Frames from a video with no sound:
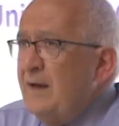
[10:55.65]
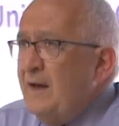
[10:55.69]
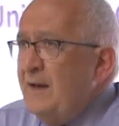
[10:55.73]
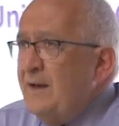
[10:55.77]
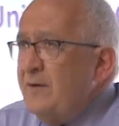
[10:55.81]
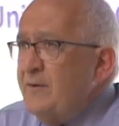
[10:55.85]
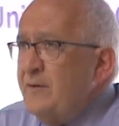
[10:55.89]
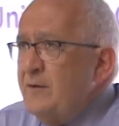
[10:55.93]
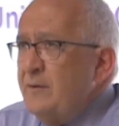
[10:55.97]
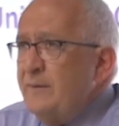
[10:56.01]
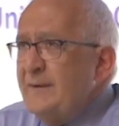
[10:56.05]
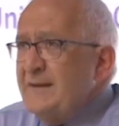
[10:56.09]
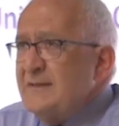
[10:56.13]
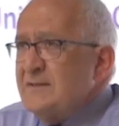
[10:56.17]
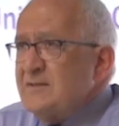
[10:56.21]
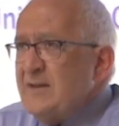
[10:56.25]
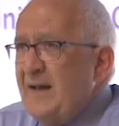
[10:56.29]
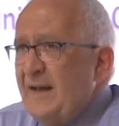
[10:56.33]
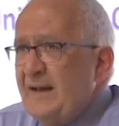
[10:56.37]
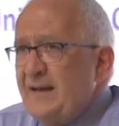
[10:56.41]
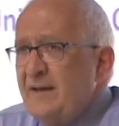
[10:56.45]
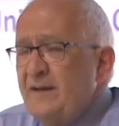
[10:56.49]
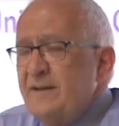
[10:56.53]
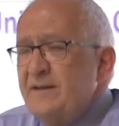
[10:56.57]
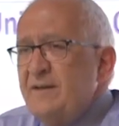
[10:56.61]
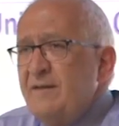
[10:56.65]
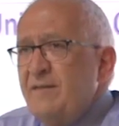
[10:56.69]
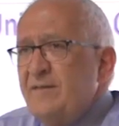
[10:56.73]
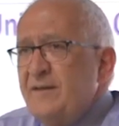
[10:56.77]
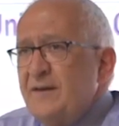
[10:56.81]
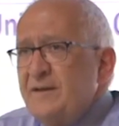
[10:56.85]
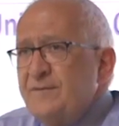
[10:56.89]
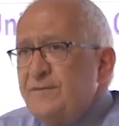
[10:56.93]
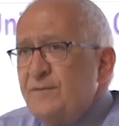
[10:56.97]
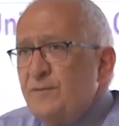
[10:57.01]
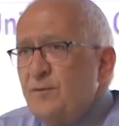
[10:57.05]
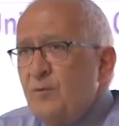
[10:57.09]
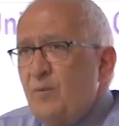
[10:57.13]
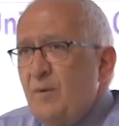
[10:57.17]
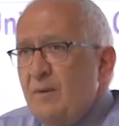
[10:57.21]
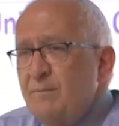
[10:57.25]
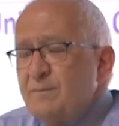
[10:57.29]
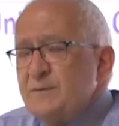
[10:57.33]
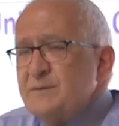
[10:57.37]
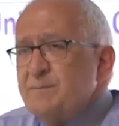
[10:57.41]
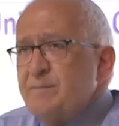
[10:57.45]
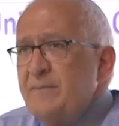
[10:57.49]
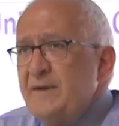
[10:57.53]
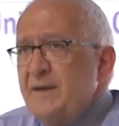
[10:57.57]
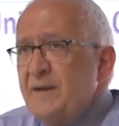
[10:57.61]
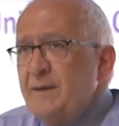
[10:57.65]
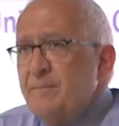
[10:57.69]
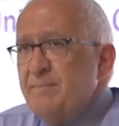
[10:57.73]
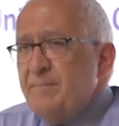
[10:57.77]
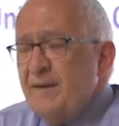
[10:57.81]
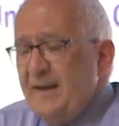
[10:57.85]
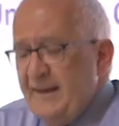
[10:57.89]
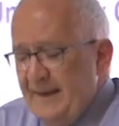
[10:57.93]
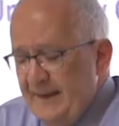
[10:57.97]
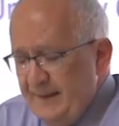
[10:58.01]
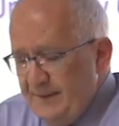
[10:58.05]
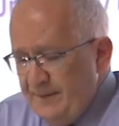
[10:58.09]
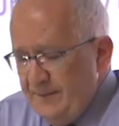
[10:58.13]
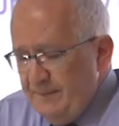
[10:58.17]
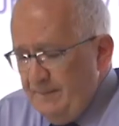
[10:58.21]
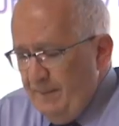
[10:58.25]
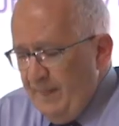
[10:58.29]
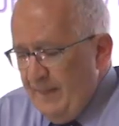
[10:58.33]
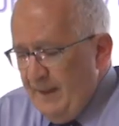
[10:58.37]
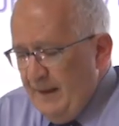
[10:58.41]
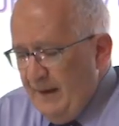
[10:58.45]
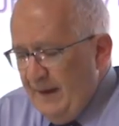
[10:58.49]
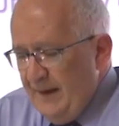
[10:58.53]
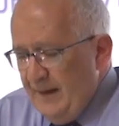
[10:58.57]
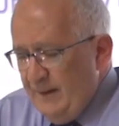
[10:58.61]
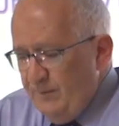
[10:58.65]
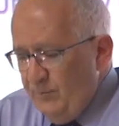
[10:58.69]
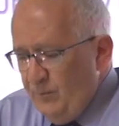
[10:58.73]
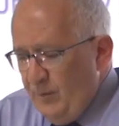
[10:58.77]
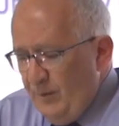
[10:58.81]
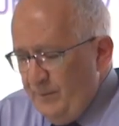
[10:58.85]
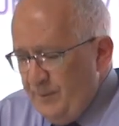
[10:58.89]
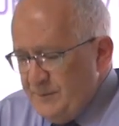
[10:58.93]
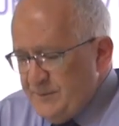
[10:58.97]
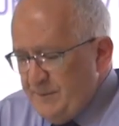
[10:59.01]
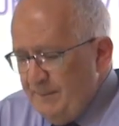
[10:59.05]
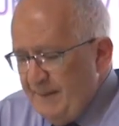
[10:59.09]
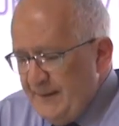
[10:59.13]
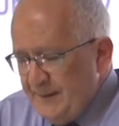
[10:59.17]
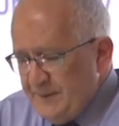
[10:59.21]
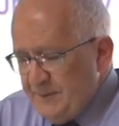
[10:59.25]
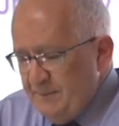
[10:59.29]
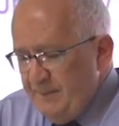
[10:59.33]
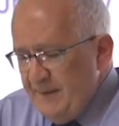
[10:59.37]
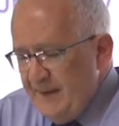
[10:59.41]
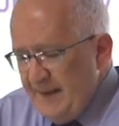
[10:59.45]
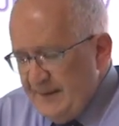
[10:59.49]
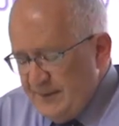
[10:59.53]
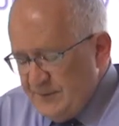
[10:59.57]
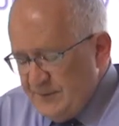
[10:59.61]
and knew exactly, therefore, what was being planned and what was about to be